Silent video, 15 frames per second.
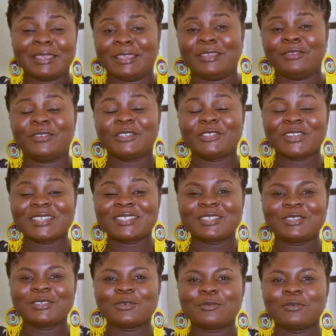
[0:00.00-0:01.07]
If it
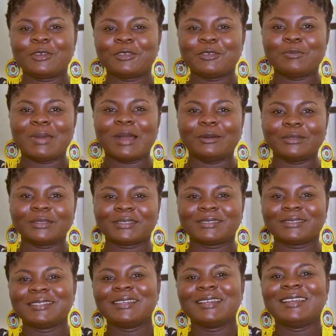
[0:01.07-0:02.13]
stresses you, you
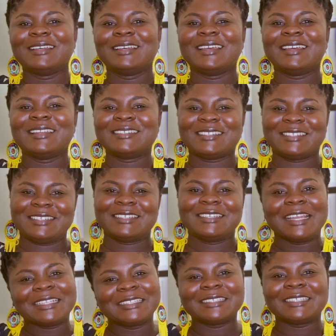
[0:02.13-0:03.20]
bounce. And
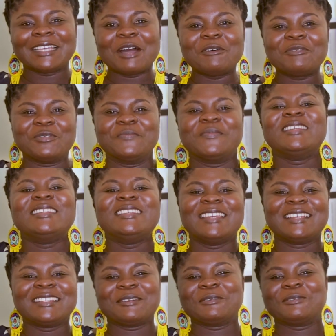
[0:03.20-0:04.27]
that is how for many
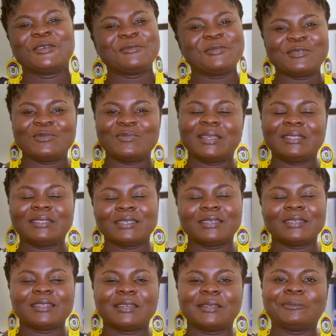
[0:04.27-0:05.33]
years I was not able to
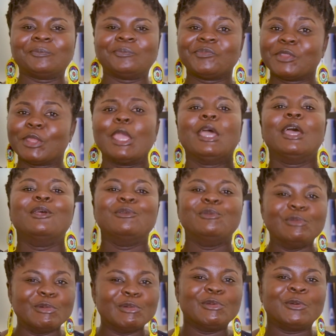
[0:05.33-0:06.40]
maintain a
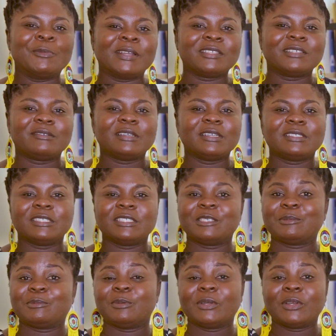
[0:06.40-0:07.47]
real romantic
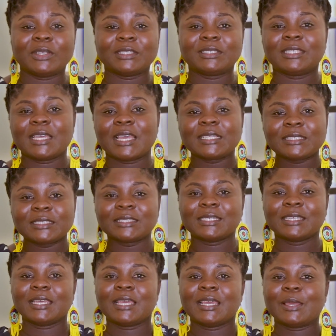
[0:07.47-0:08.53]
relationship, because yes,
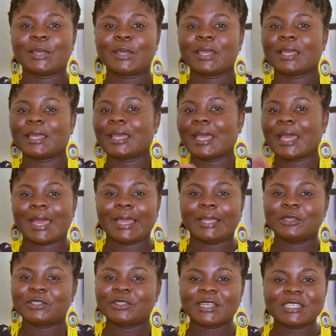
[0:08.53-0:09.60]

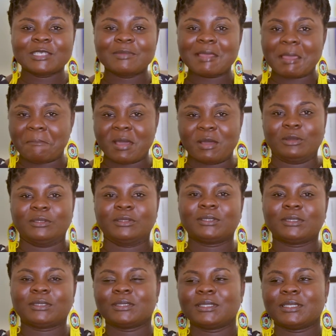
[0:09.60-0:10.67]
you stress me, I
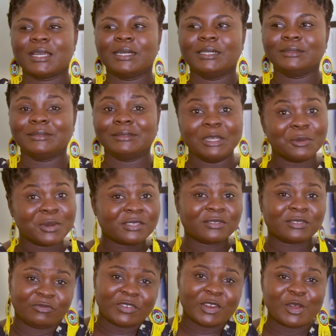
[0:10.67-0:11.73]
bounce. Yeah, it
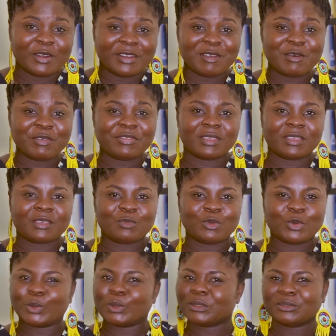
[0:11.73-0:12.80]
was very unhealthy,
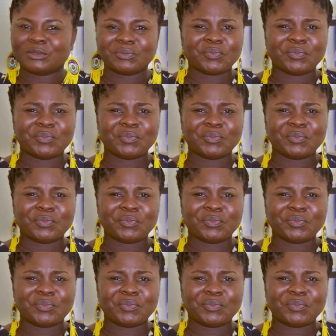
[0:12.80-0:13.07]
because